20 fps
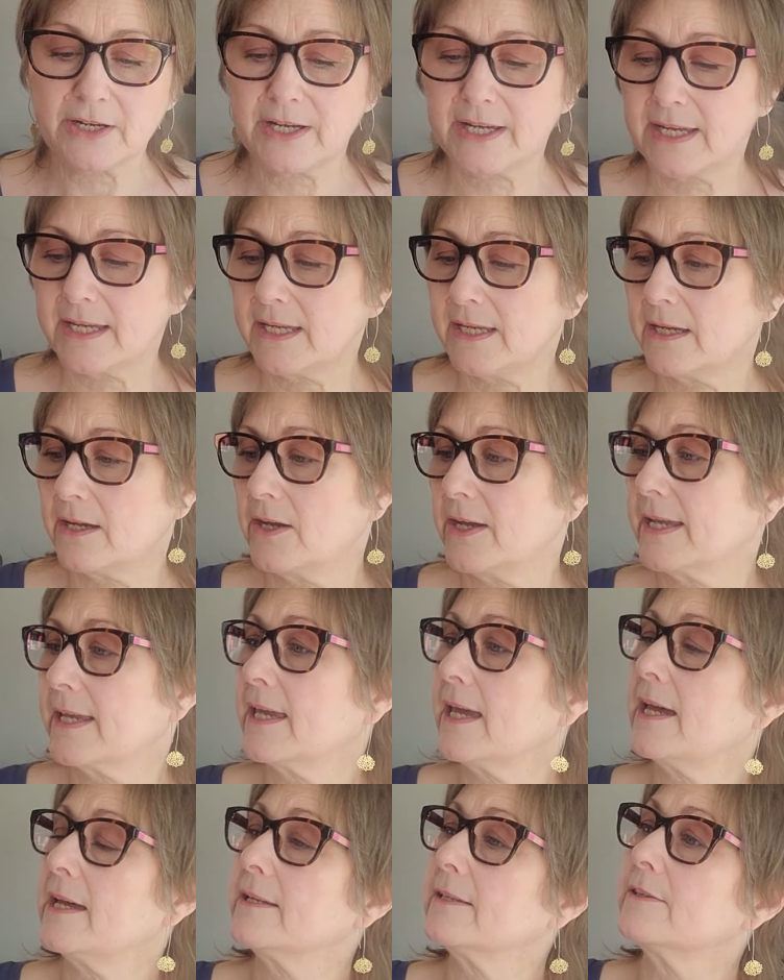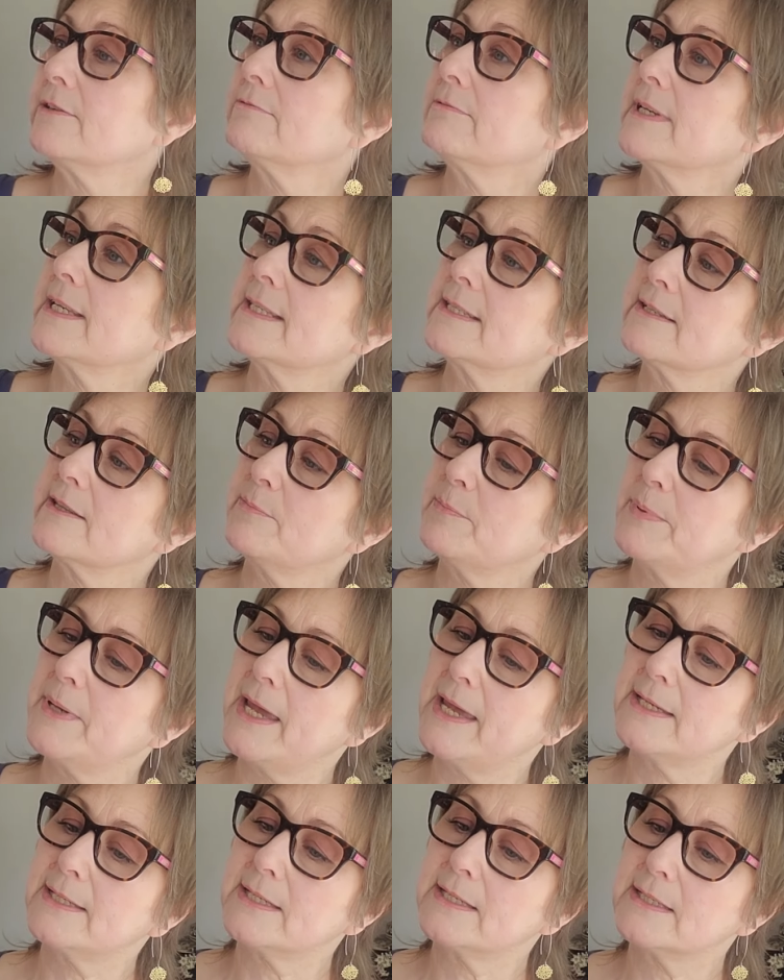I cut the rest of the
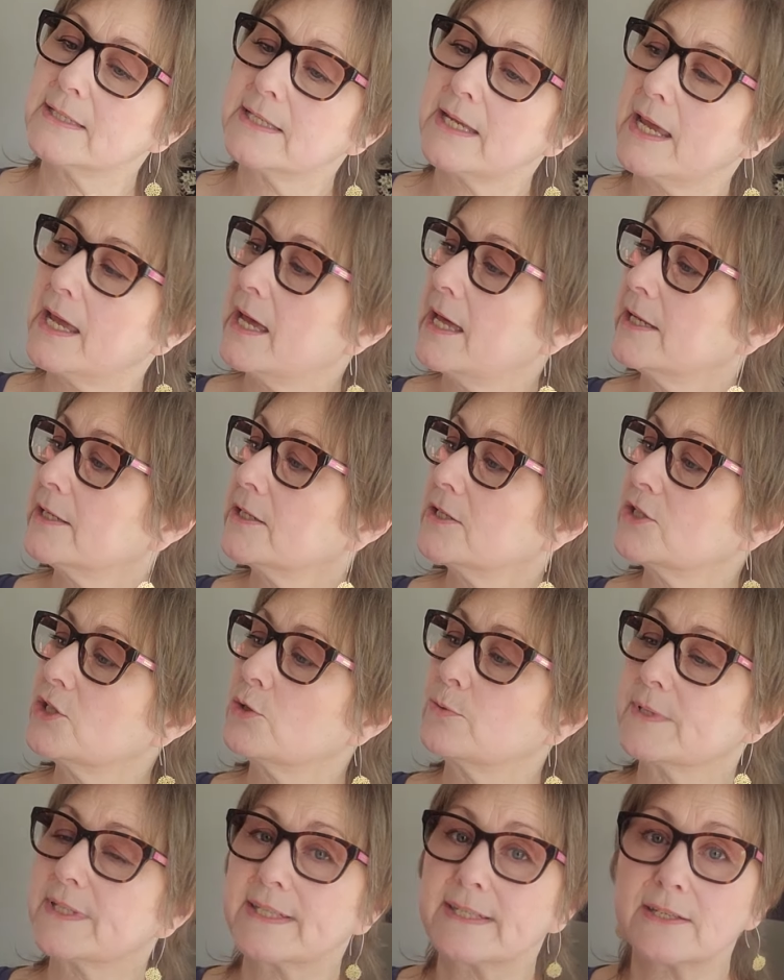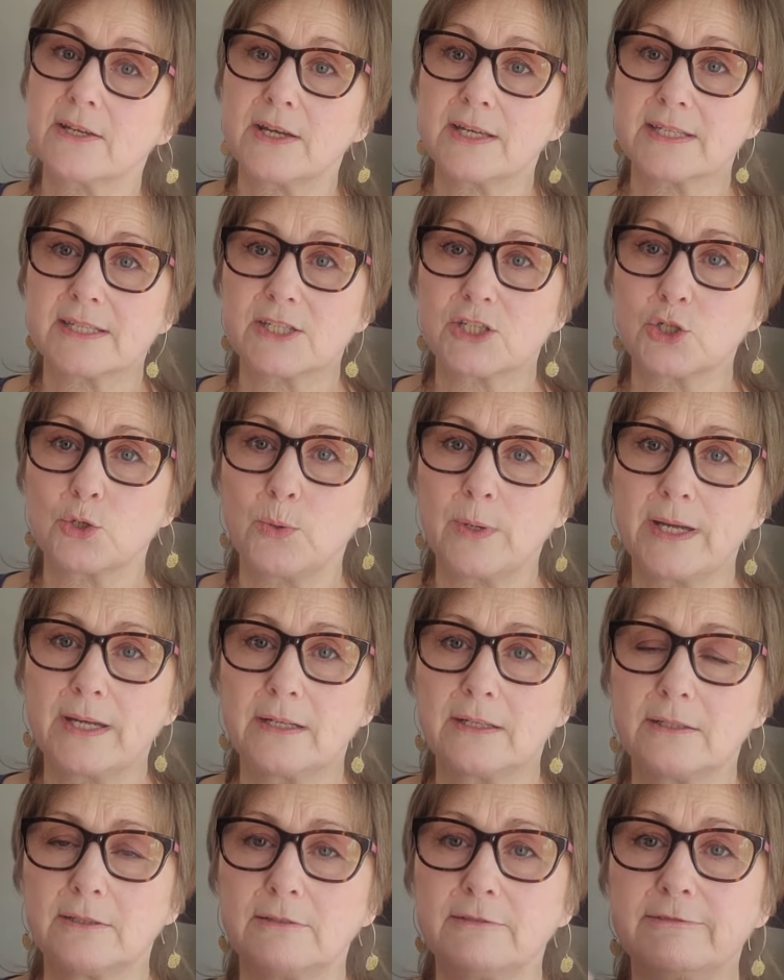pattern down to a size
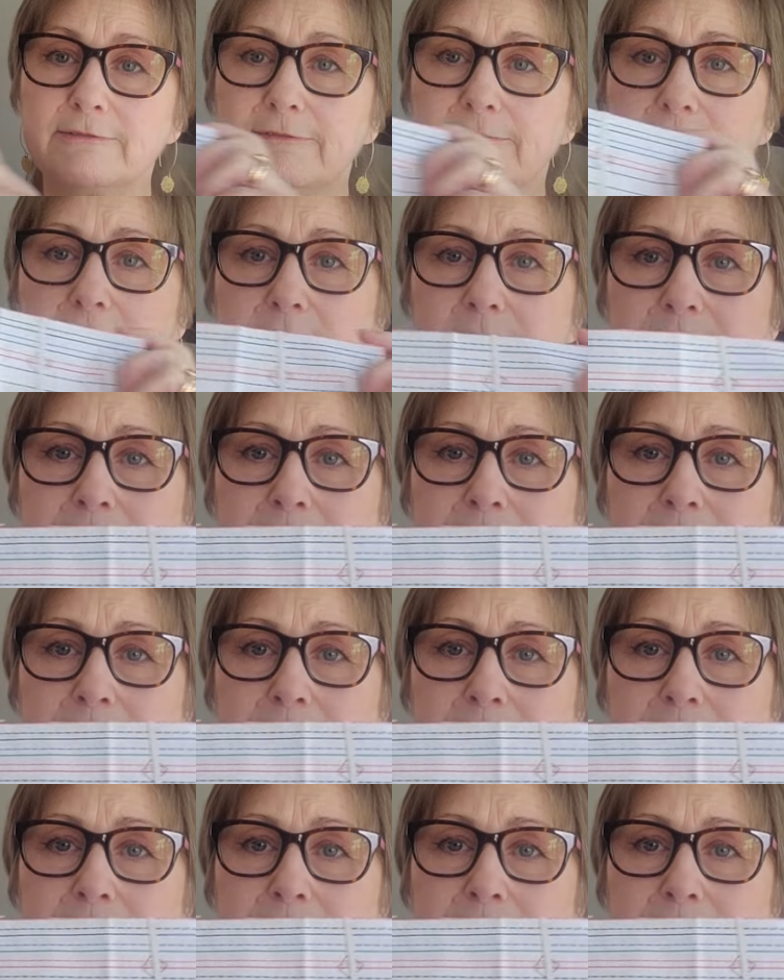12